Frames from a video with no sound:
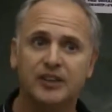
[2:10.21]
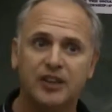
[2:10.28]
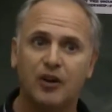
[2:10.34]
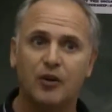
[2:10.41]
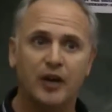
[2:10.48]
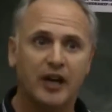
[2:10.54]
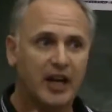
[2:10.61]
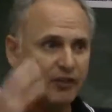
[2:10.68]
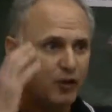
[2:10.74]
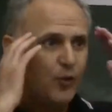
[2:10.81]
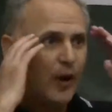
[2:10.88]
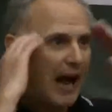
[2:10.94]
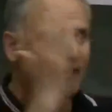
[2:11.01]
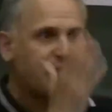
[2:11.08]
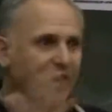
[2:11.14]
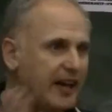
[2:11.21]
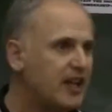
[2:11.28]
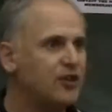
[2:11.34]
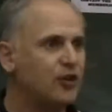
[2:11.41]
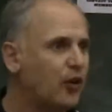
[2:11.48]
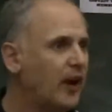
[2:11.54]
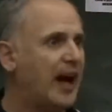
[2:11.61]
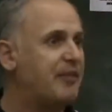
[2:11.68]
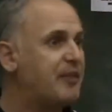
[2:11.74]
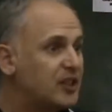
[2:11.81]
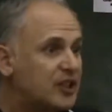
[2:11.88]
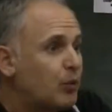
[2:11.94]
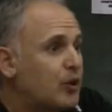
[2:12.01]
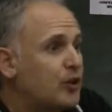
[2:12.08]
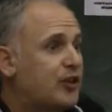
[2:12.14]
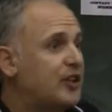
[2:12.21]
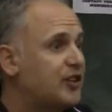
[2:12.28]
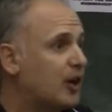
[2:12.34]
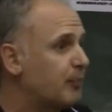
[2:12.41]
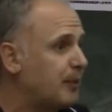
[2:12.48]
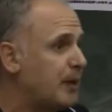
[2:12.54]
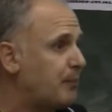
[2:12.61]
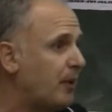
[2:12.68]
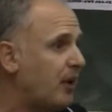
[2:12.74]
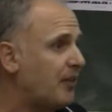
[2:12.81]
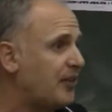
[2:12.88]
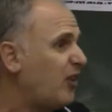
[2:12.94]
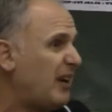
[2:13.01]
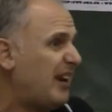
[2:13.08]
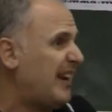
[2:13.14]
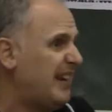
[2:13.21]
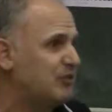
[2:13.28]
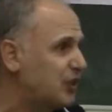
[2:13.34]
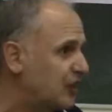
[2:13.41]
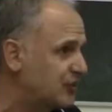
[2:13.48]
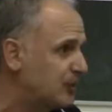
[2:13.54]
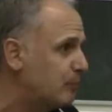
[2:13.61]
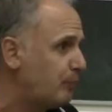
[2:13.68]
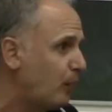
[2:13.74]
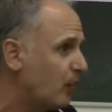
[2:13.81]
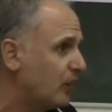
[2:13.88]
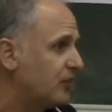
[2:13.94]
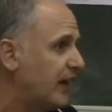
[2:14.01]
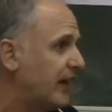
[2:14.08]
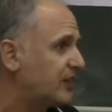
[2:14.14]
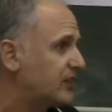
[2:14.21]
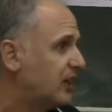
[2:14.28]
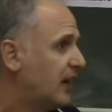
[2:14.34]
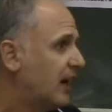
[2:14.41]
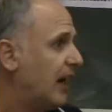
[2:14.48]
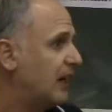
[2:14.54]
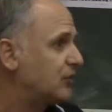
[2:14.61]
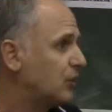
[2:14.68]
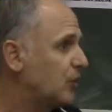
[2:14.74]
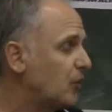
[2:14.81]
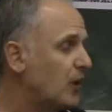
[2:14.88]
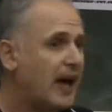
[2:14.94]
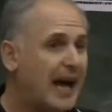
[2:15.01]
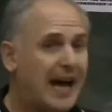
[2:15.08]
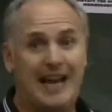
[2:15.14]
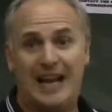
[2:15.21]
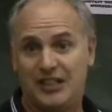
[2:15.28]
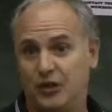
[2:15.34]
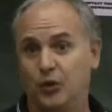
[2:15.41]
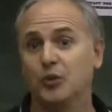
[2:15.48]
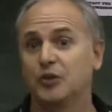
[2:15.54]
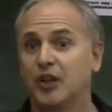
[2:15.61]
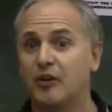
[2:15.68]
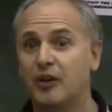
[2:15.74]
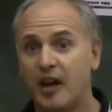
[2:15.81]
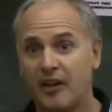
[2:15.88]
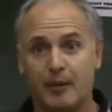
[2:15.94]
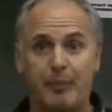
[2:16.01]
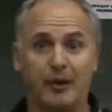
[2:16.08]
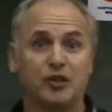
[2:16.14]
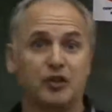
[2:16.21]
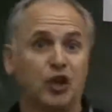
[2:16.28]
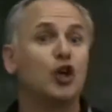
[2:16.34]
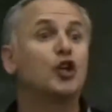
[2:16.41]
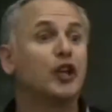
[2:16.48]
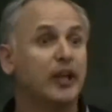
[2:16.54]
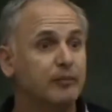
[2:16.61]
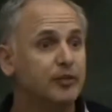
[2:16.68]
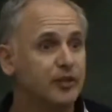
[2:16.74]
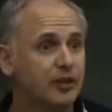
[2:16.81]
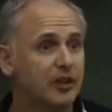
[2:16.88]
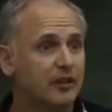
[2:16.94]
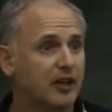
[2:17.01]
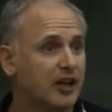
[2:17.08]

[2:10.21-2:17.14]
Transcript: So if you have that in your head, this is what you think young people are. They're not interested in politics at all, and actually also they're a bunch of hoodlums.